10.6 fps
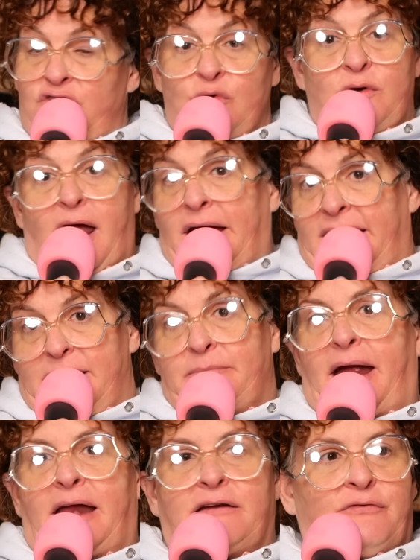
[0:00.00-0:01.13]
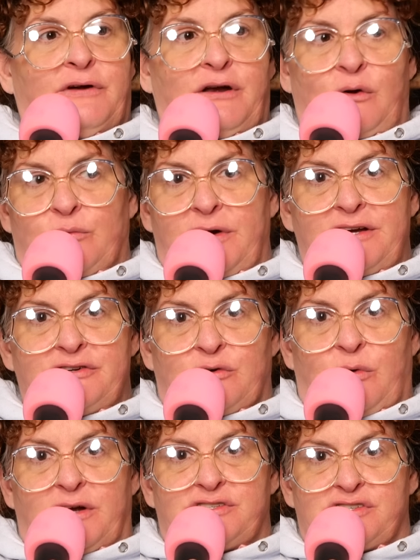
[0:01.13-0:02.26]
do not get mad if we don't read your
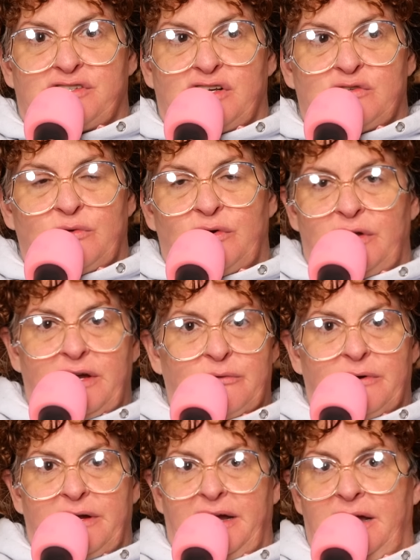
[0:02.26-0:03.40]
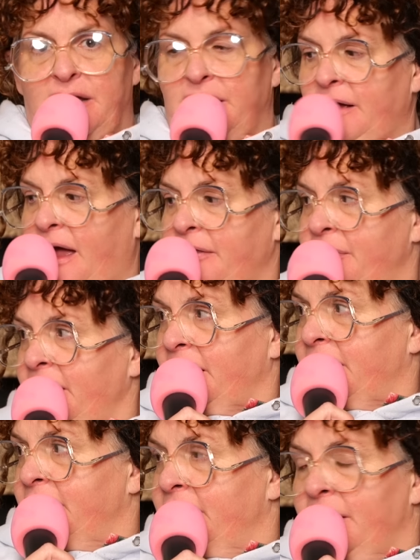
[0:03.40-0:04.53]
questions because we're literally swimming I
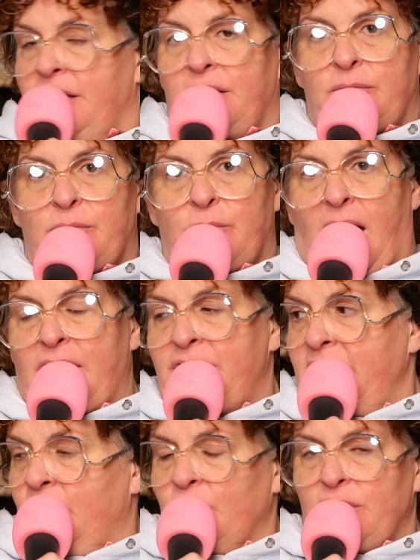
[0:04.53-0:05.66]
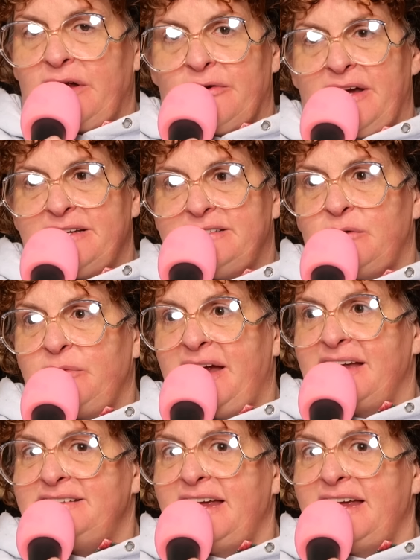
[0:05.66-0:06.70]
think, I think earlier he said we had